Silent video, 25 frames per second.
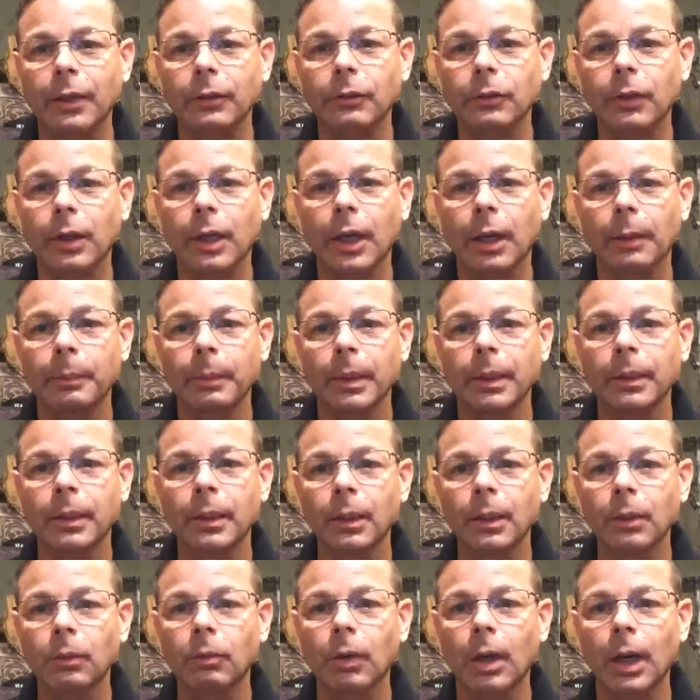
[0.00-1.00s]
for coming.
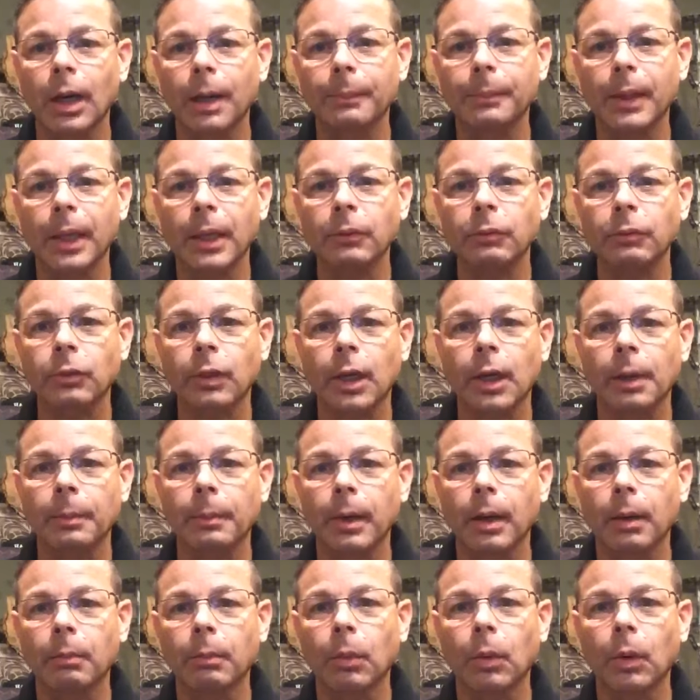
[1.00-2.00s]
Rob, thanks for coming
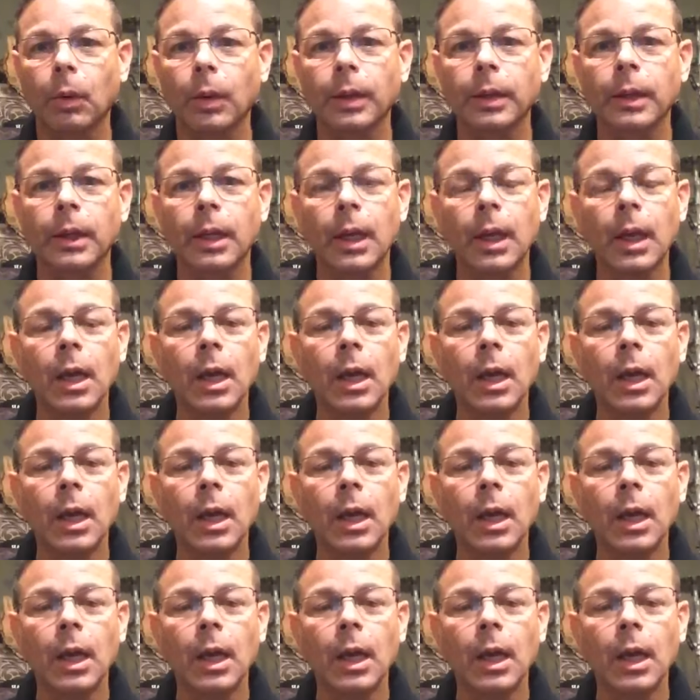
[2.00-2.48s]
on board.